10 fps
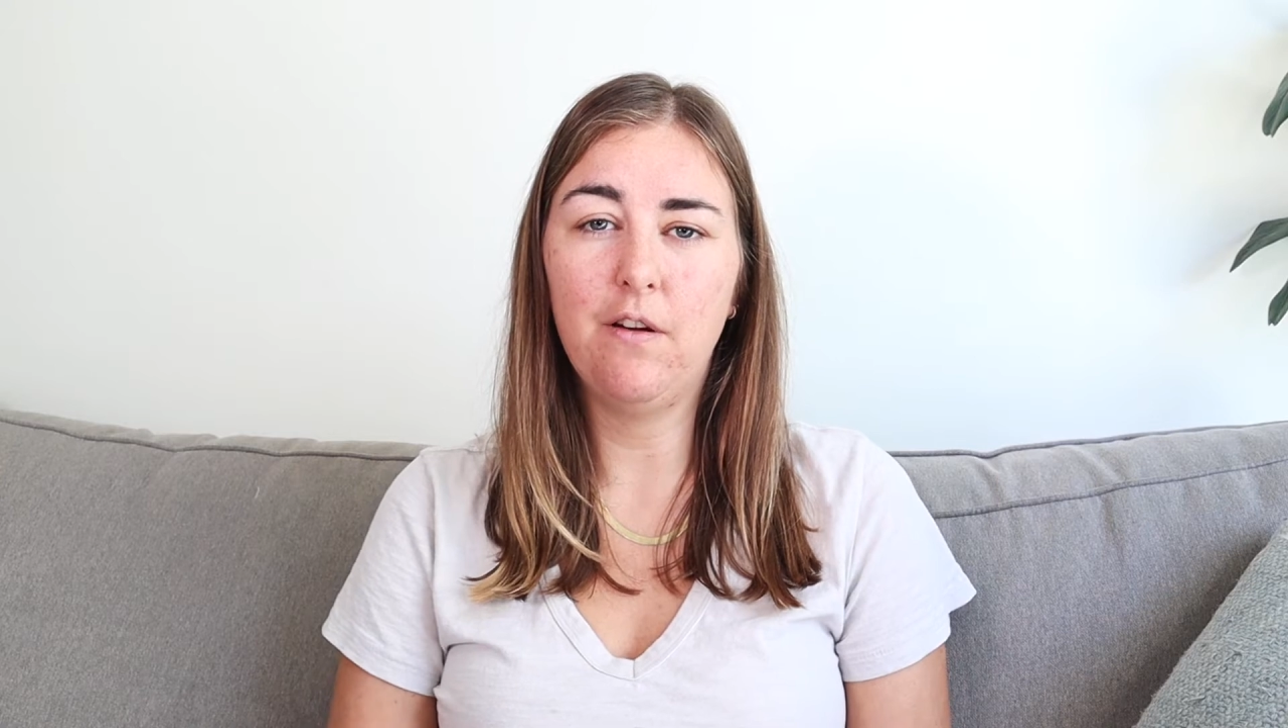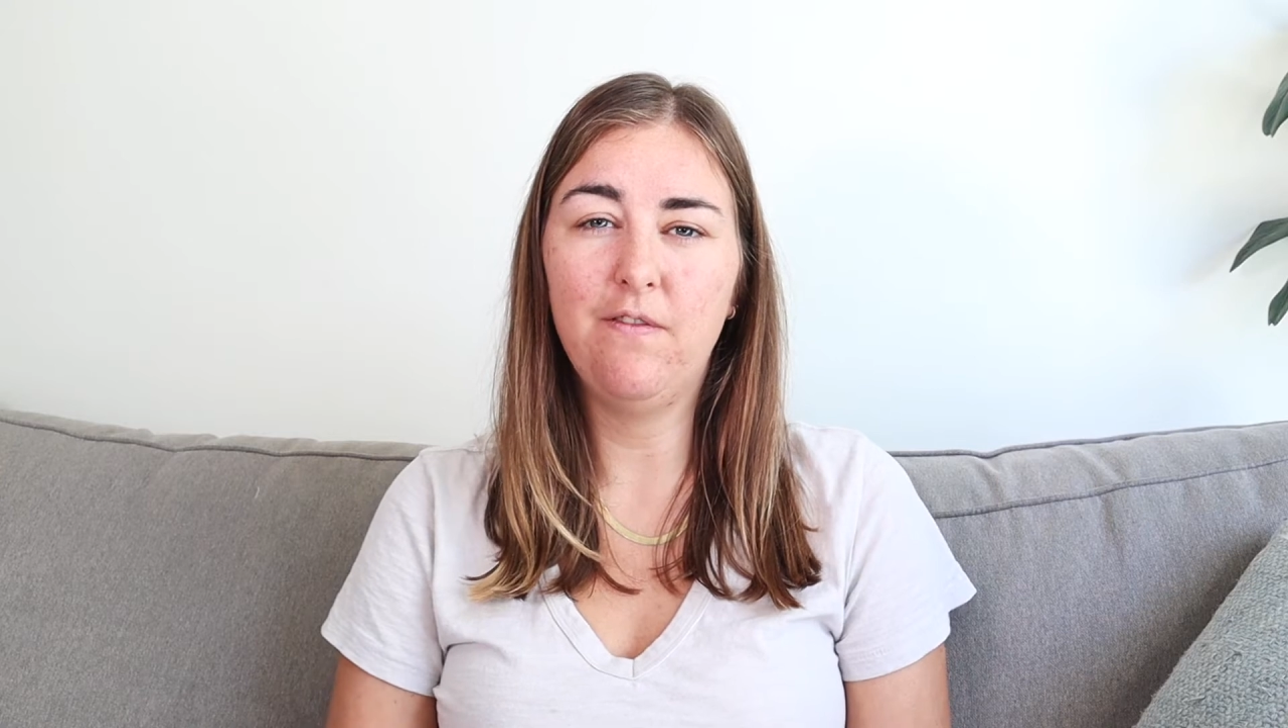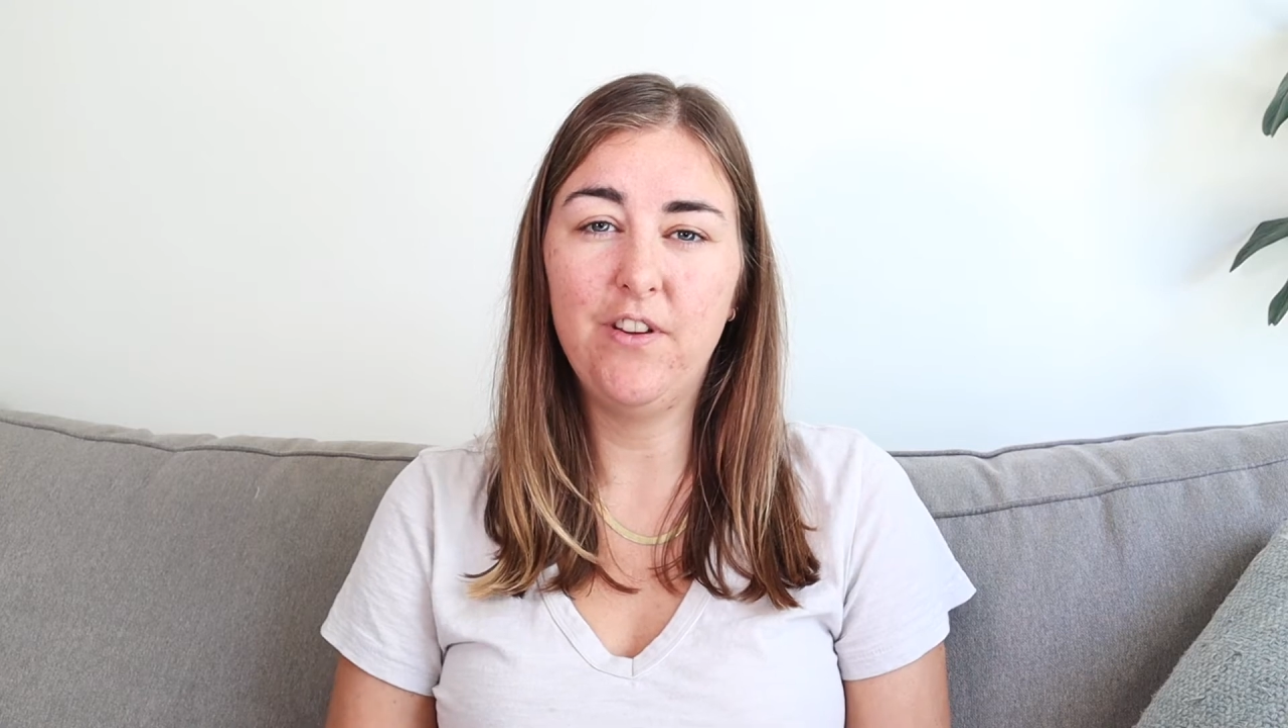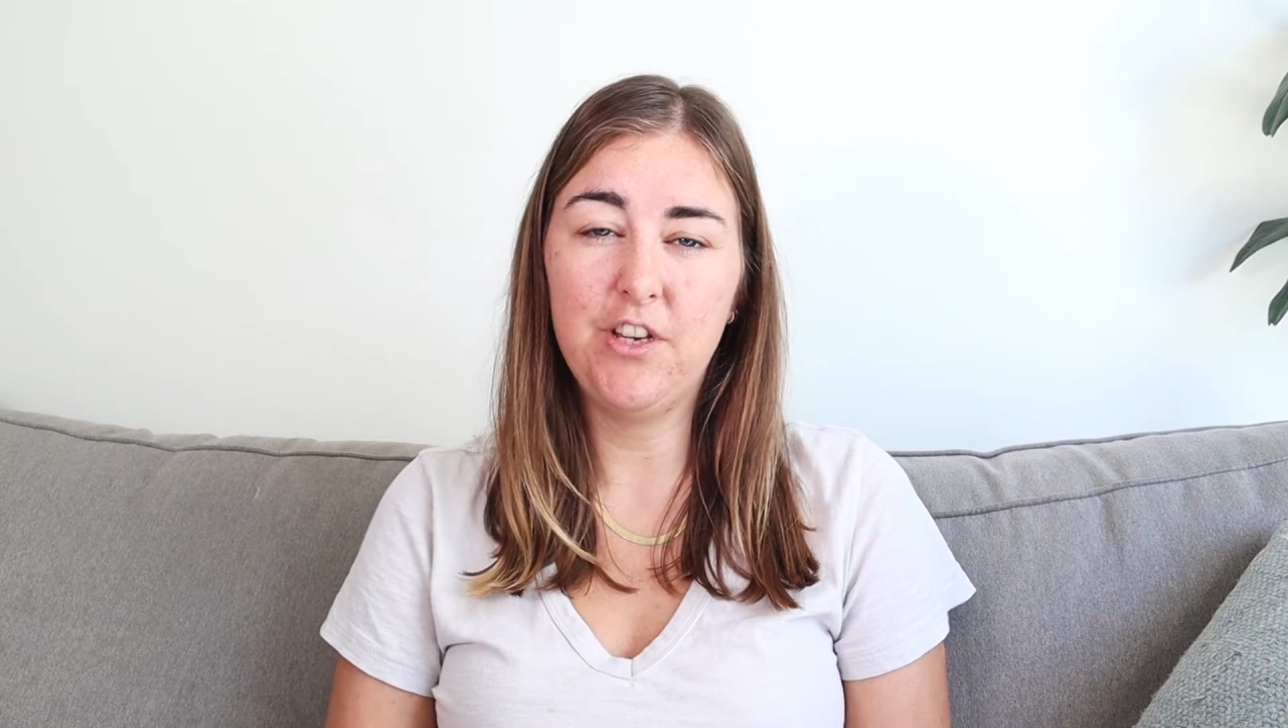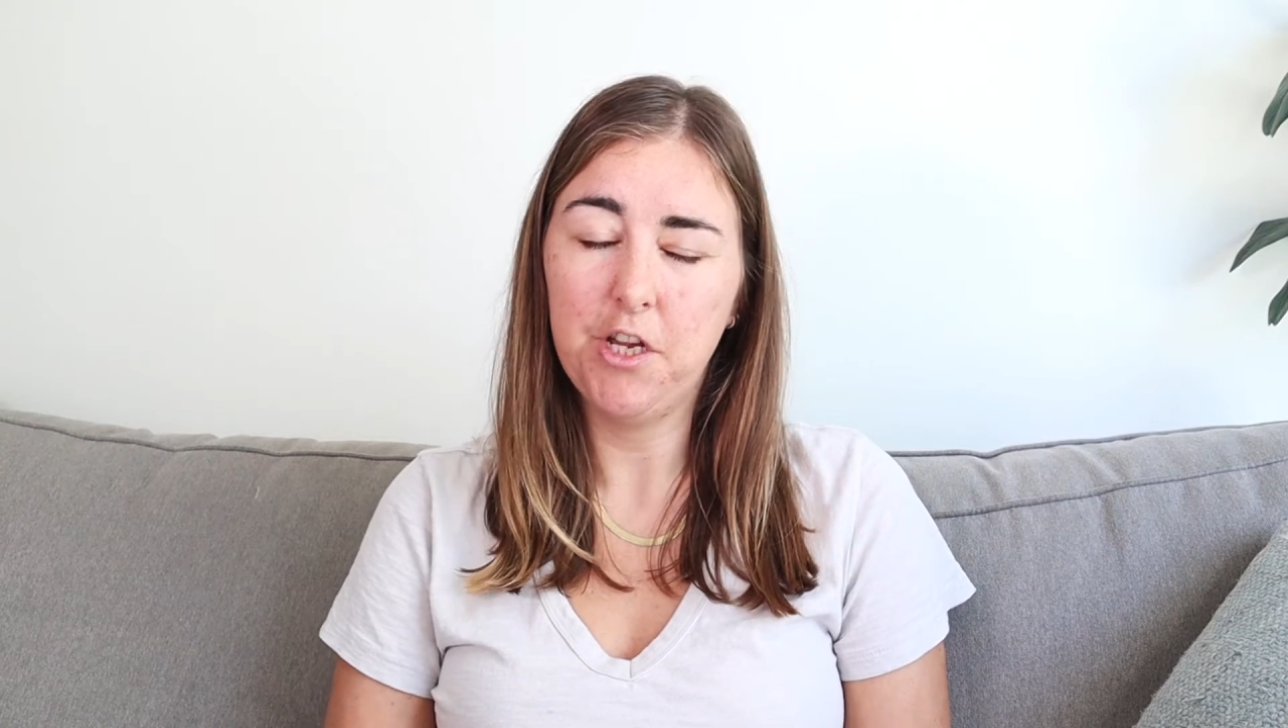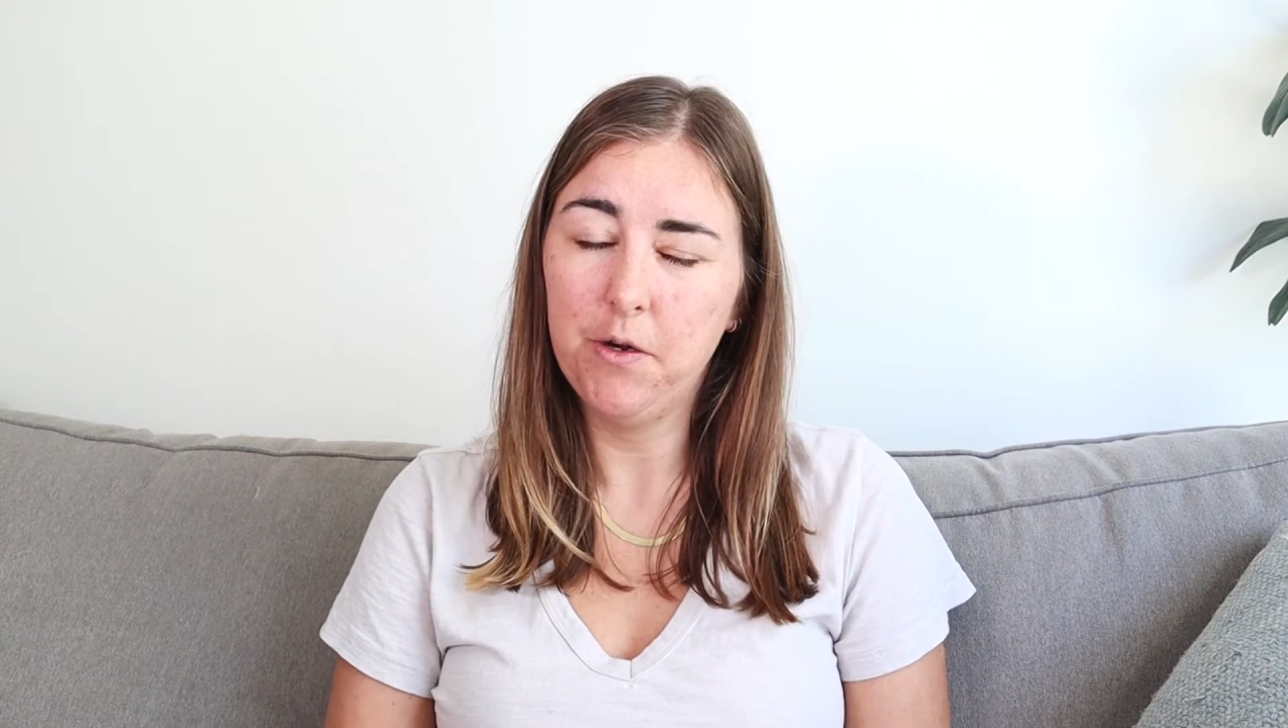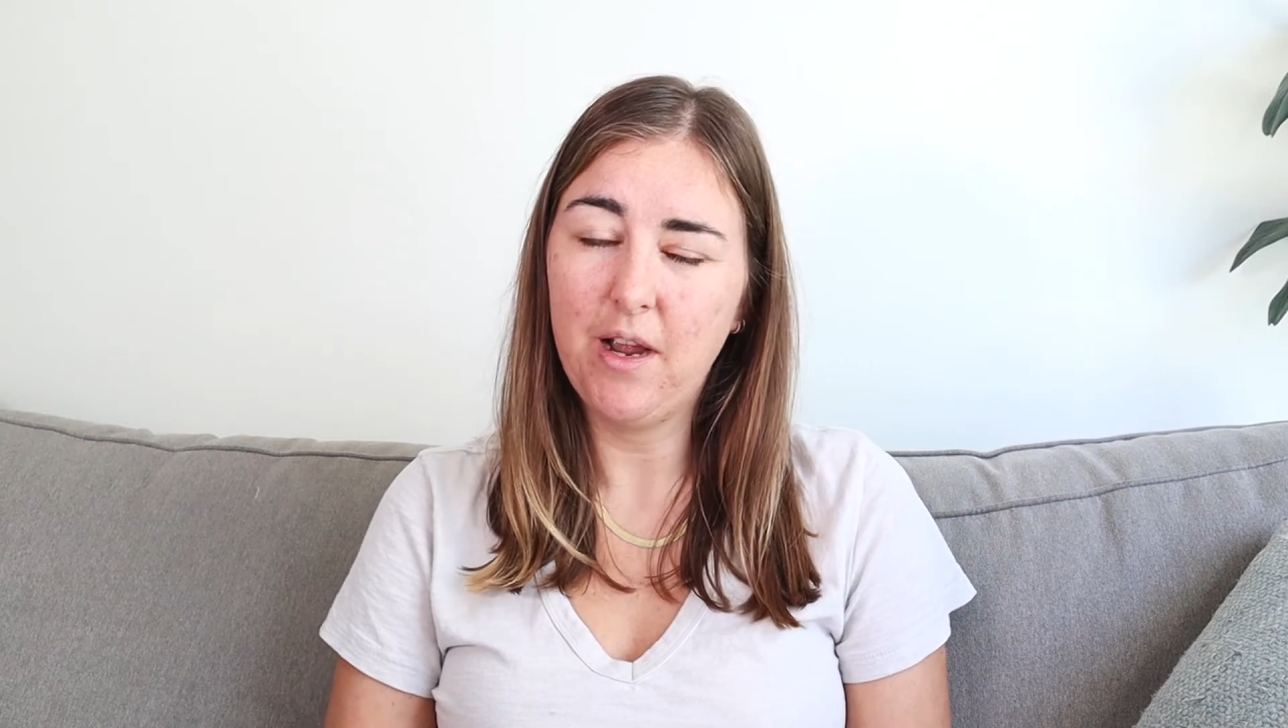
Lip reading: of video,